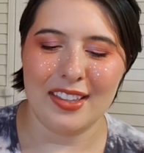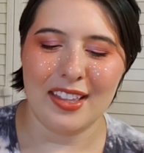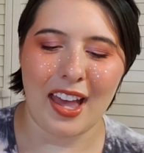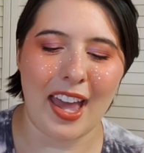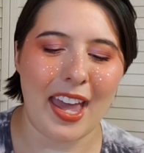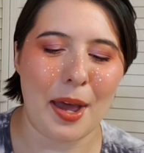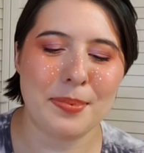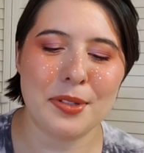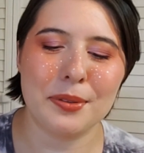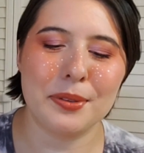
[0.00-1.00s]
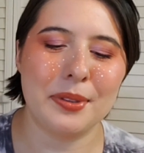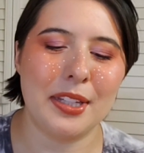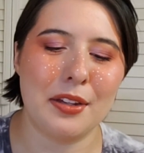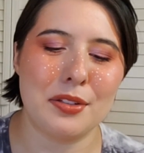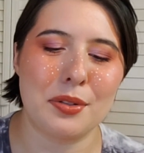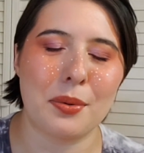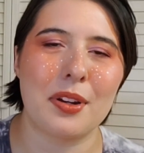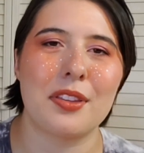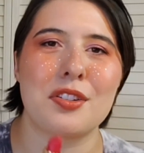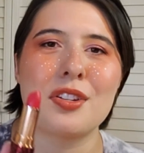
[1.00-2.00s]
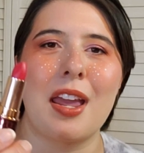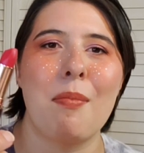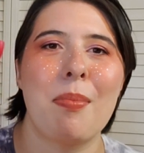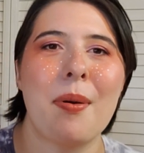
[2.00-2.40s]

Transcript: I absolutely adore the shape